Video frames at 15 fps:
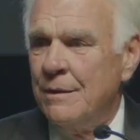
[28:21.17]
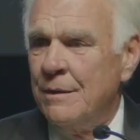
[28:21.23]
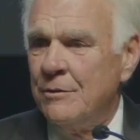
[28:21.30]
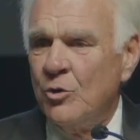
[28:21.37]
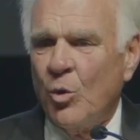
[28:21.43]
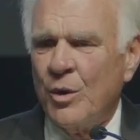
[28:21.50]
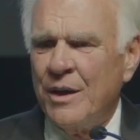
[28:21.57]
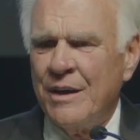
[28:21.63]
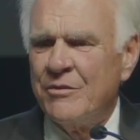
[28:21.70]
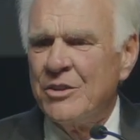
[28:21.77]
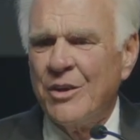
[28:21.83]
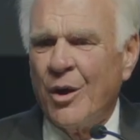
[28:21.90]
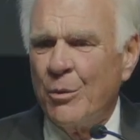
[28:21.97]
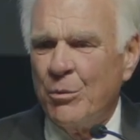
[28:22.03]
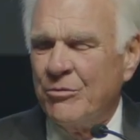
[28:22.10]
No one had ever
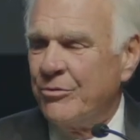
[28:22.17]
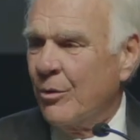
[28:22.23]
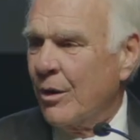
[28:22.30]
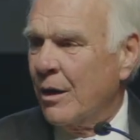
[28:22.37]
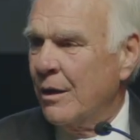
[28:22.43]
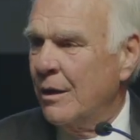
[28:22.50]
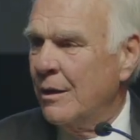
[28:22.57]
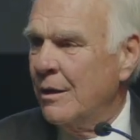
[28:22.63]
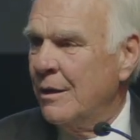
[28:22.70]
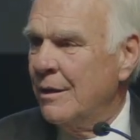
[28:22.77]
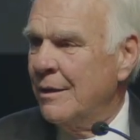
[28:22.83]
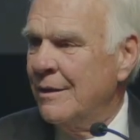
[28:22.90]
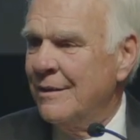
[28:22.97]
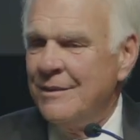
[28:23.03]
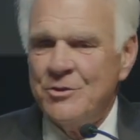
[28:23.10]
done it before.
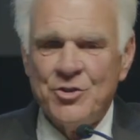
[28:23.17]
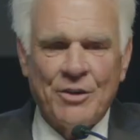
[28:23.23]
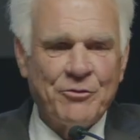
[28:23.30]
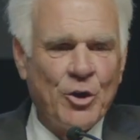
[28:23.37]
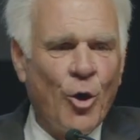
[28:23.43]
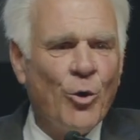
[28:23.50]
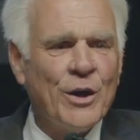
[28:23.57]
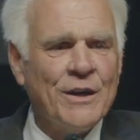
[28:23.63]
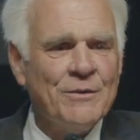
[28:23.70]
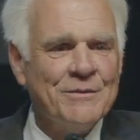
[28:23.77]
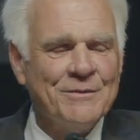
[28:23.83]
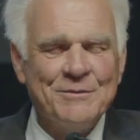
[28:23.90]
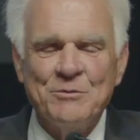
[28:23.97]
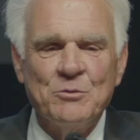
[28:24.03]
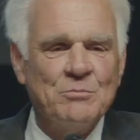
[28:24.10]
Jeff Cogan
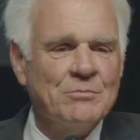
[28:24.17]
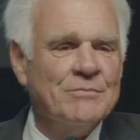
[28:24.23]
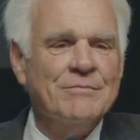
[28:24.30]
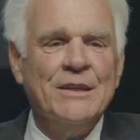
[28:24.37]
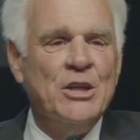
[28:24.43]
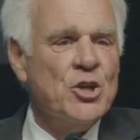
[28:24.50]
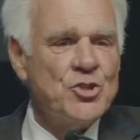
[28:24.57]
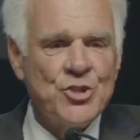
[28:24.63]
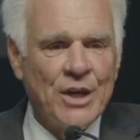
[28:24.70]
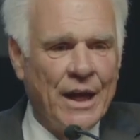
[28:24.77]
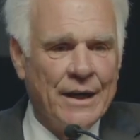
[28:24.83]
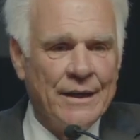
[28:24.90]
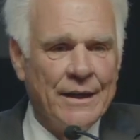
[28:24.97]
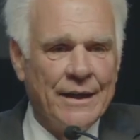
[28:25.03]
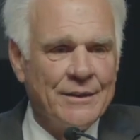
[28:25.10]

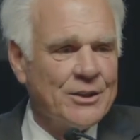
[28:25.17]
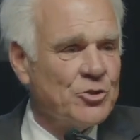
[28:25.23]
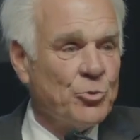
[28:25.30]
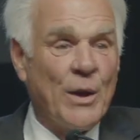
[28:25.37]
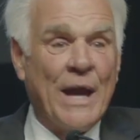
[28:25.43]
initiated it because we